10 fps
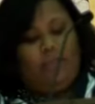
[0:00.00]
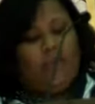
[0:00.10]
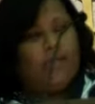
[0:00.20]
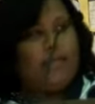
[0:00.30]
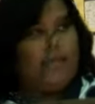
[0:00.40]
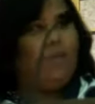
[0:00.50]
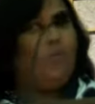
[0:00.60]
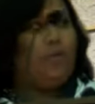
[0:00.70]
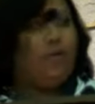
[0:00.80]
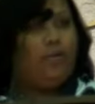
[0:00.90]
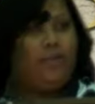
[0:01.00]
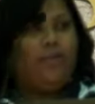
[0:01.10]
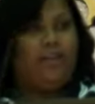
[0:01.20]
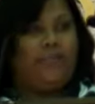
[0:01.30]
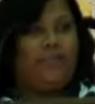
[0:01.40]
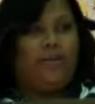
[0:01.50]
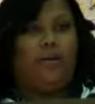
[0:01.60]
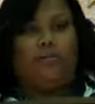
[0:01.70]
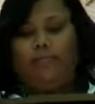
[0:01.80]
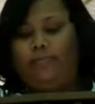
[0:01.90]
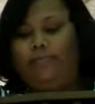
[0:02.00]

because he didn't want to go to the death chair.